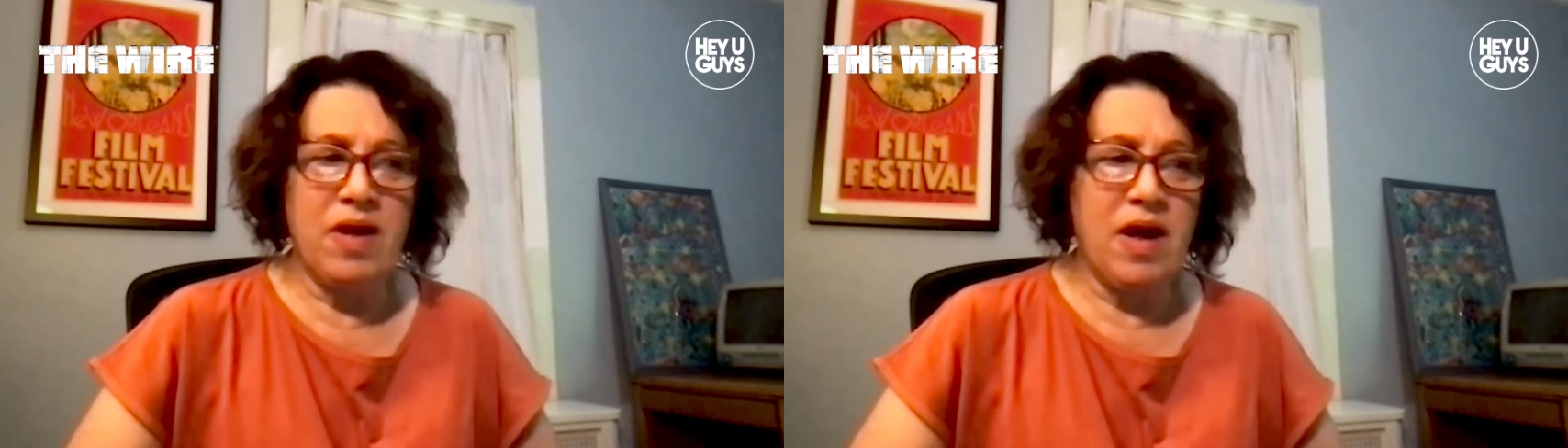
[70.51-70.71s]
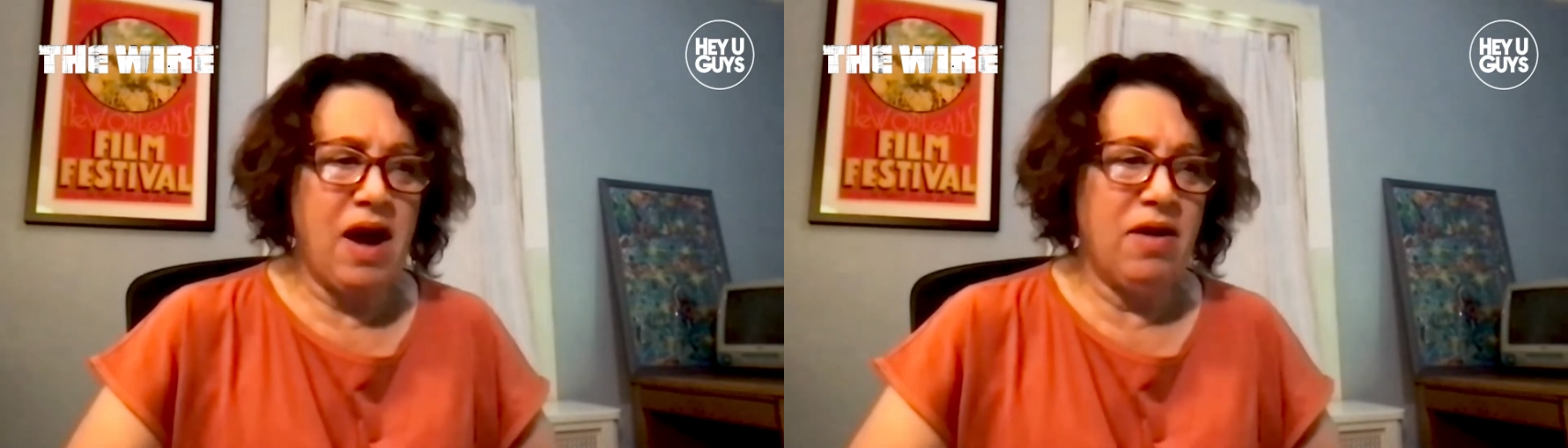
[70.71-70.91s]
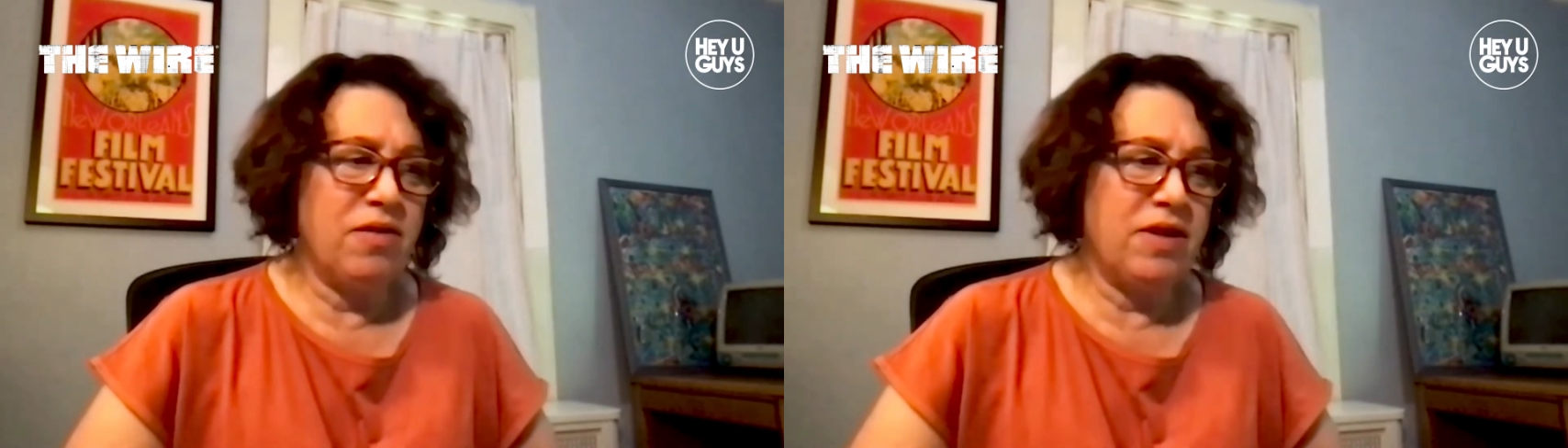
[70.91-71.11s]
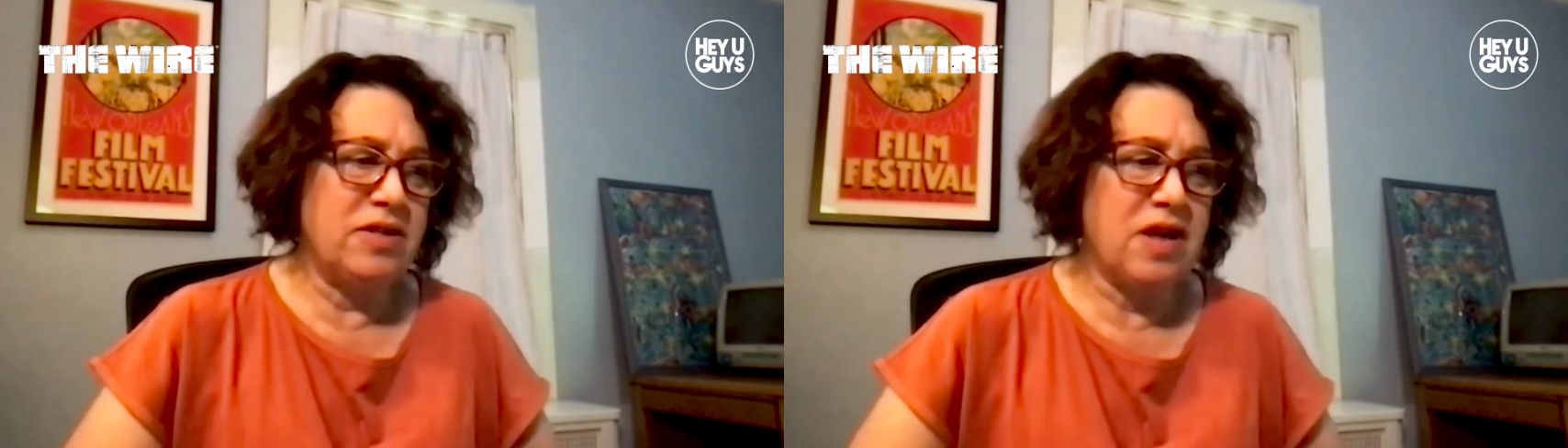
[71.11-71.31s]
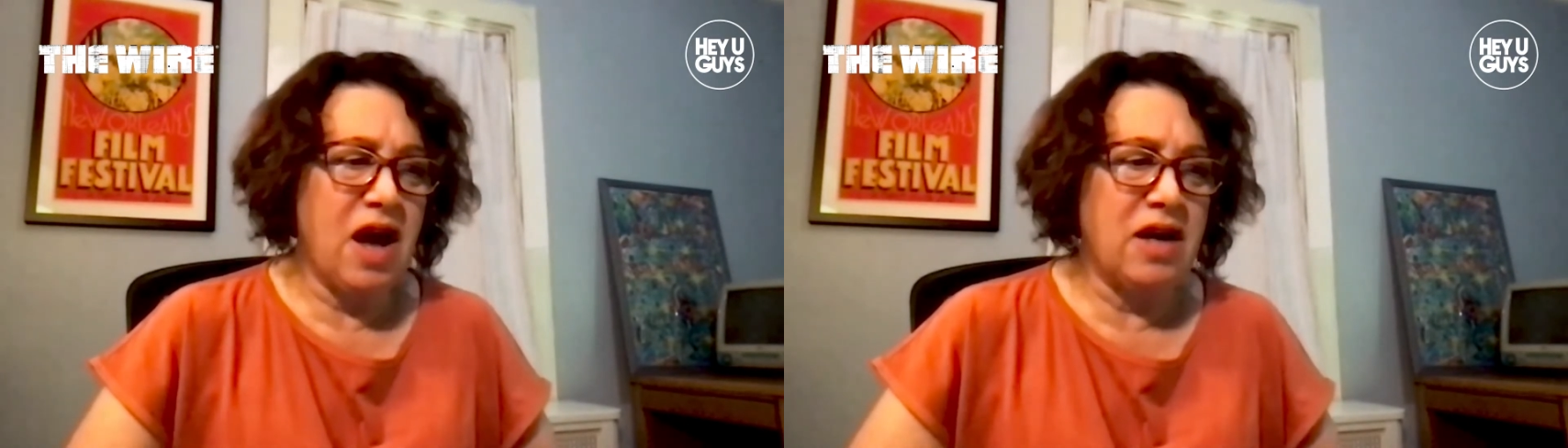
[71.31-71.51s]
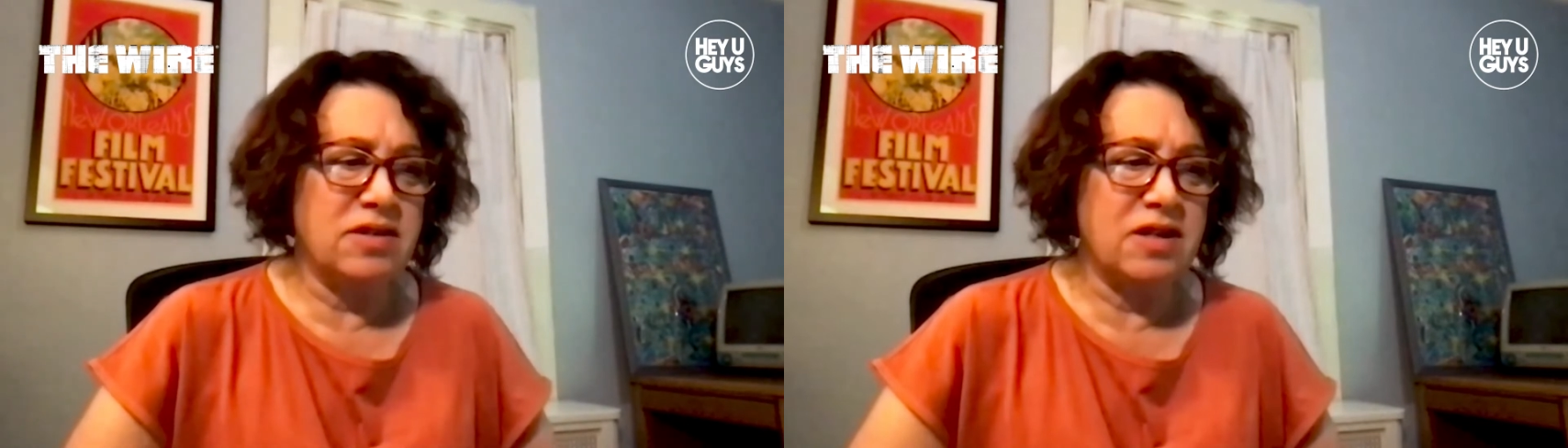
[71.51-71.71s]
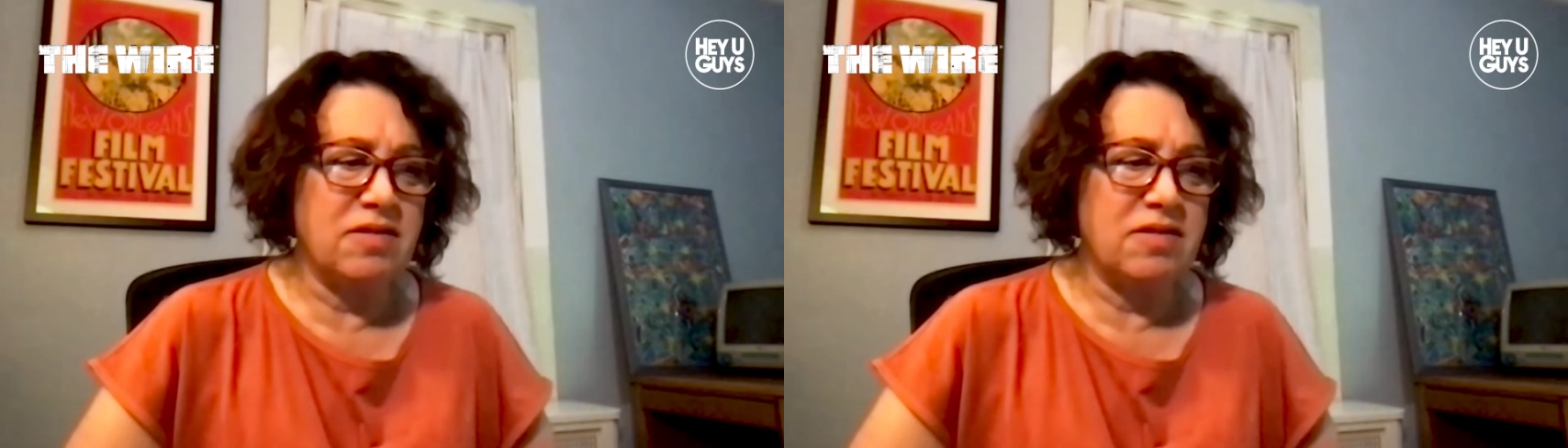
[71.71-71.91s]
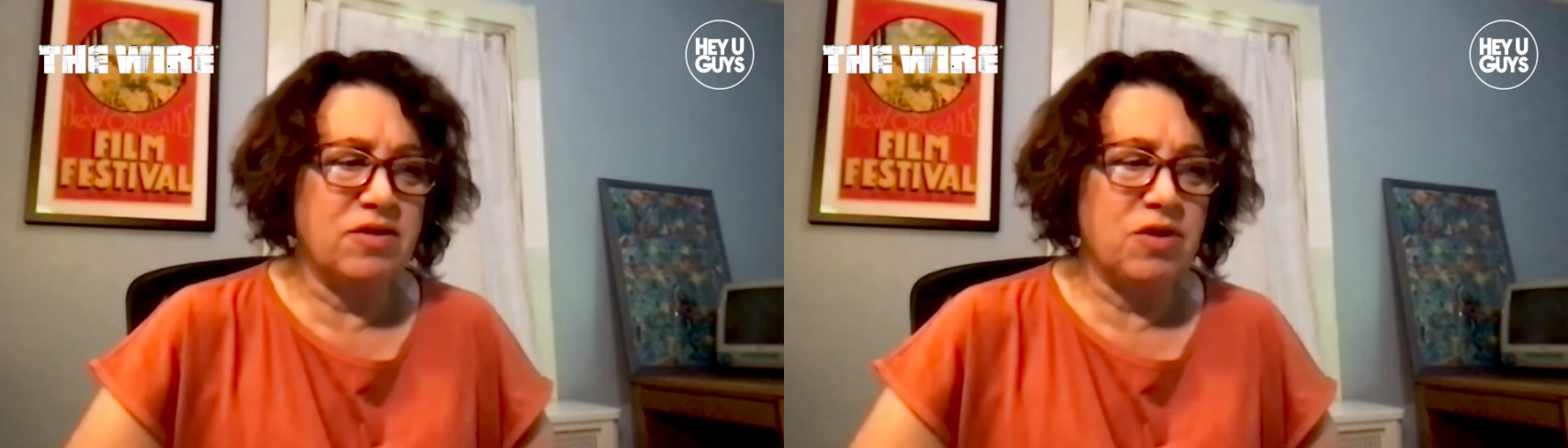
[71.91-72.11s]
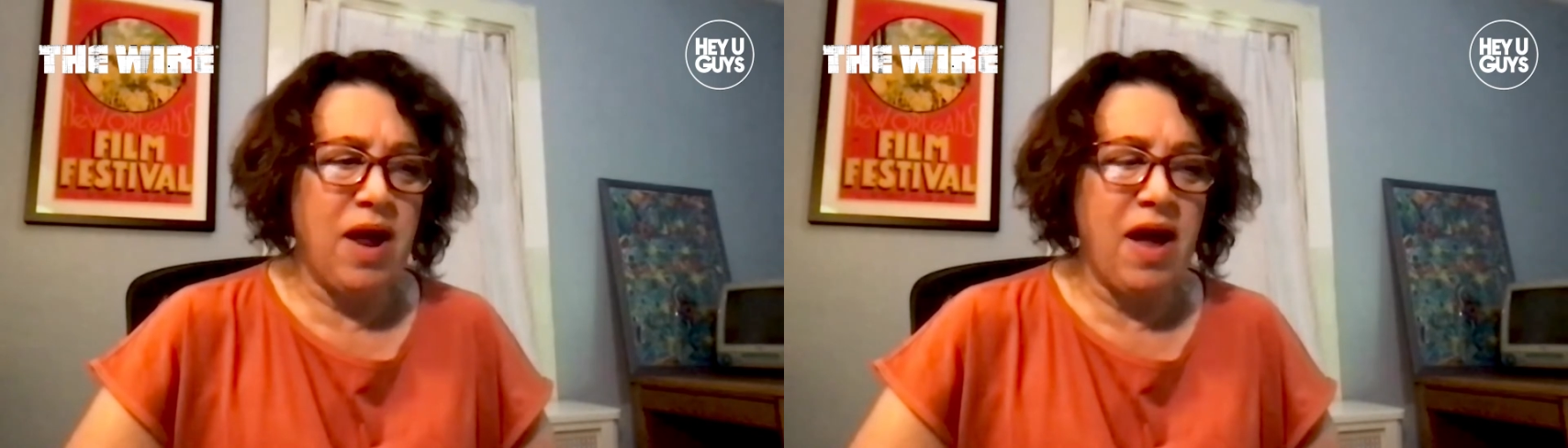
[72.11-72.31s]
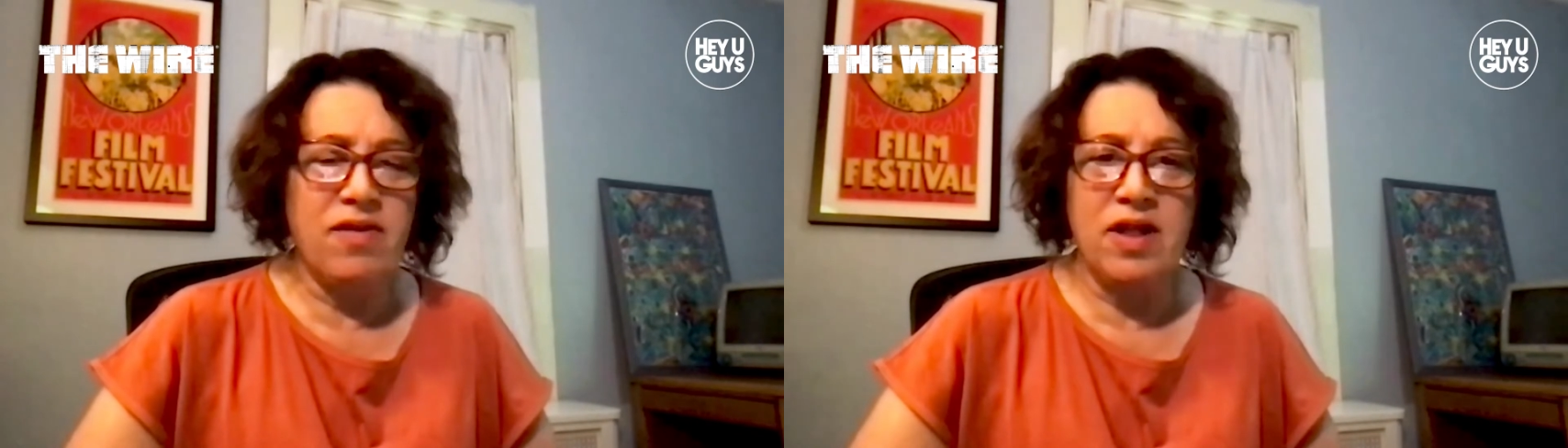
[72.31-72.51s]
hire these guys that don't
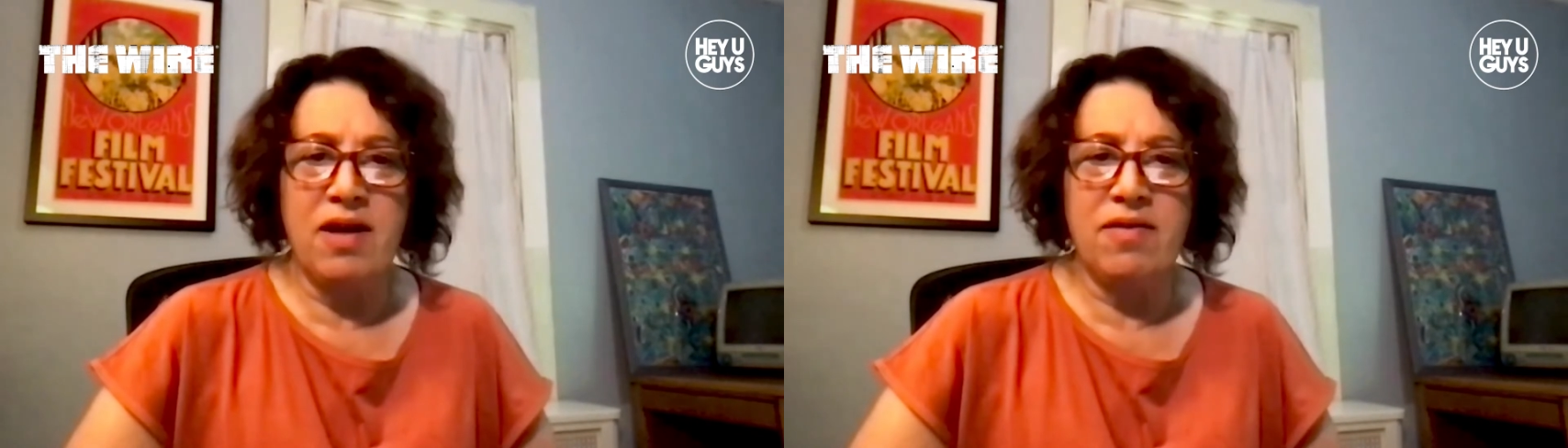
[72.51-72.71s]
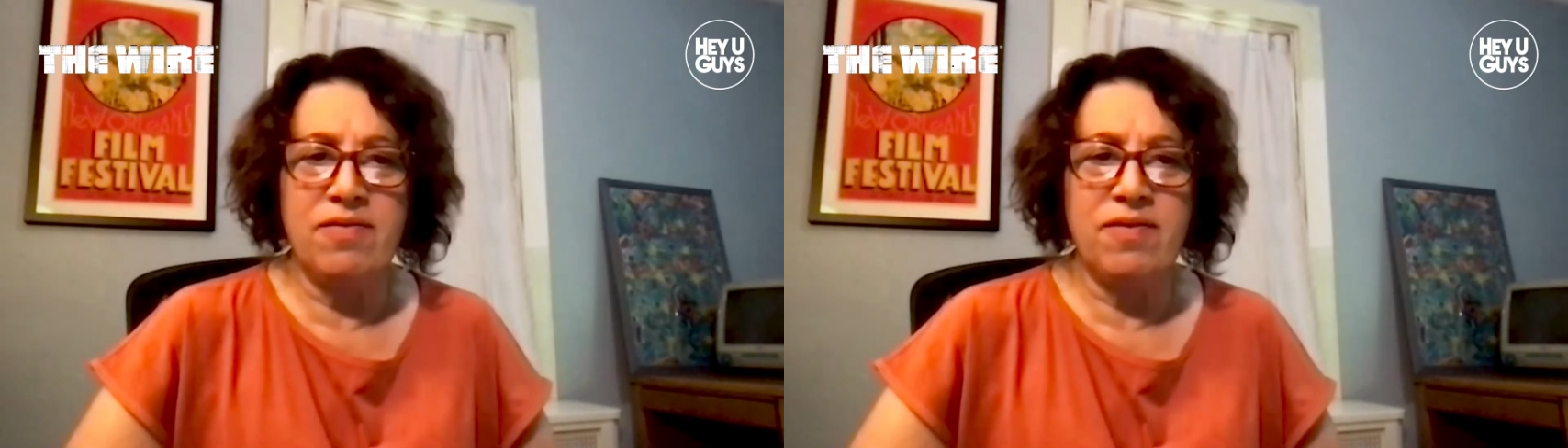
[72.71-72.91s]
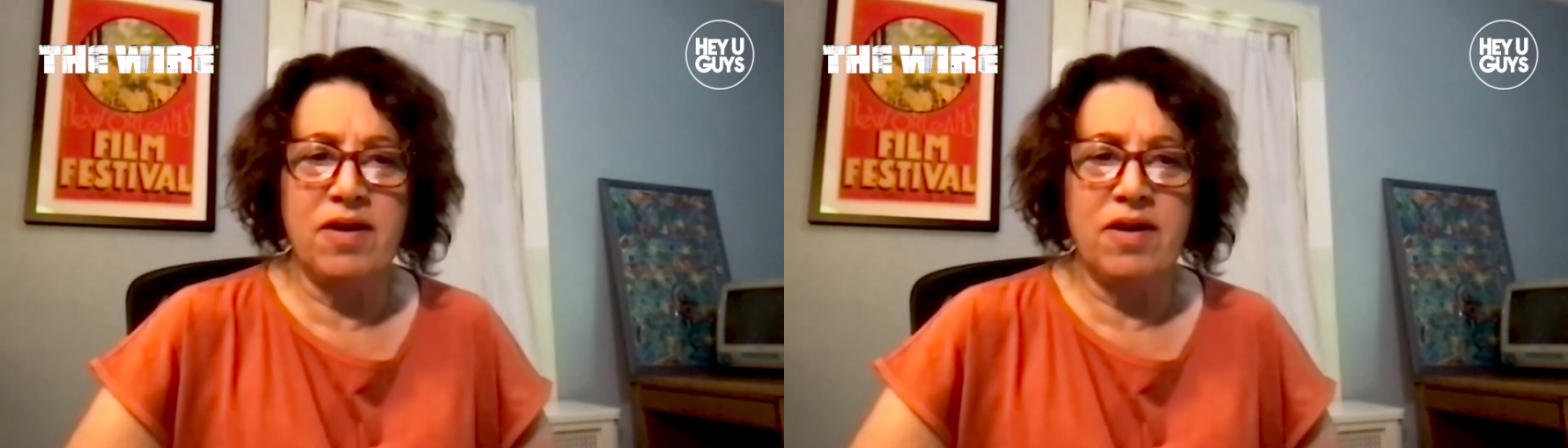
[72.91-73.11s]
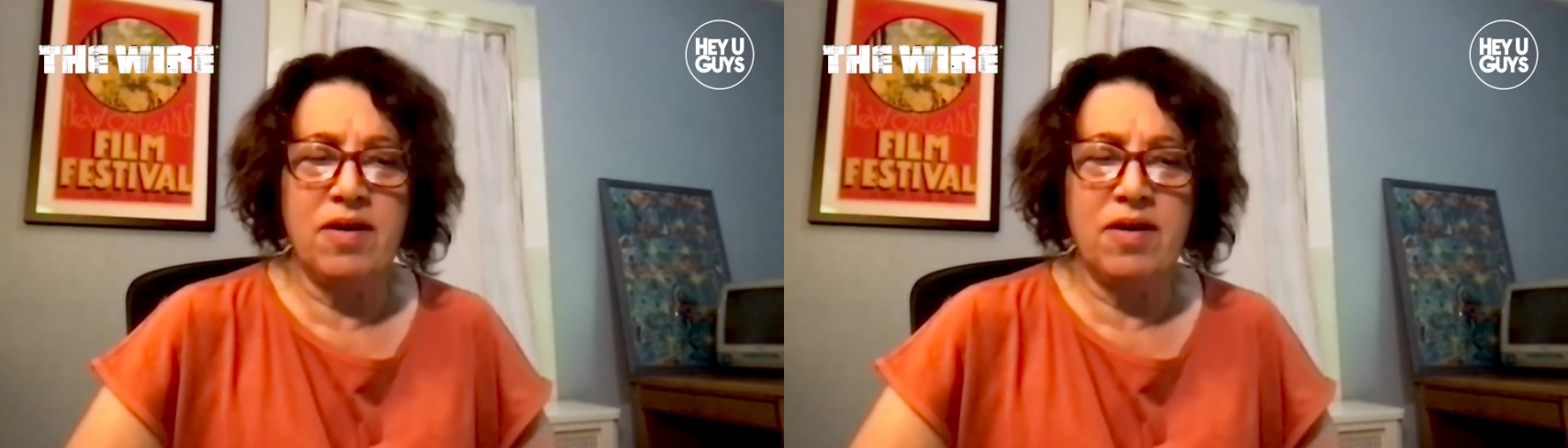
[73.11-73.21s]
have a lot of uh,